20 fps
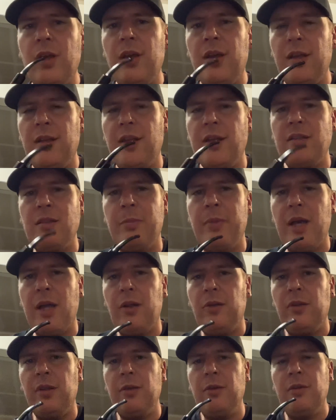I'd like to
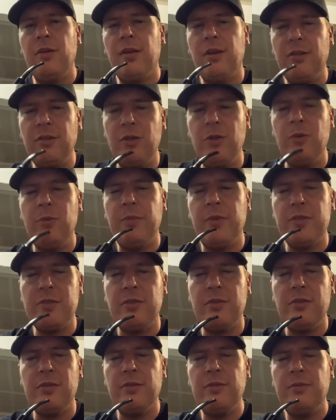battle you,
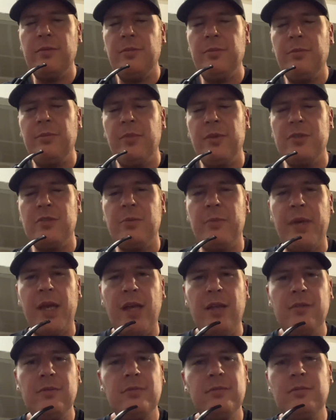Mr.
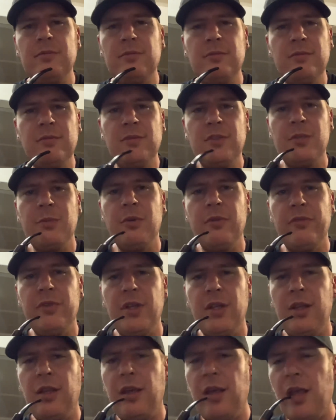Matt
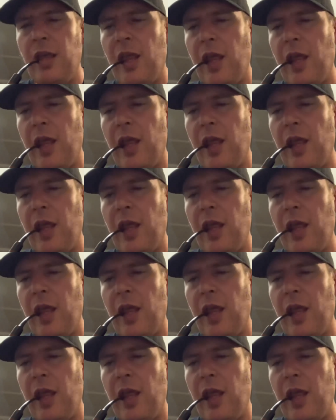Smurfinelli.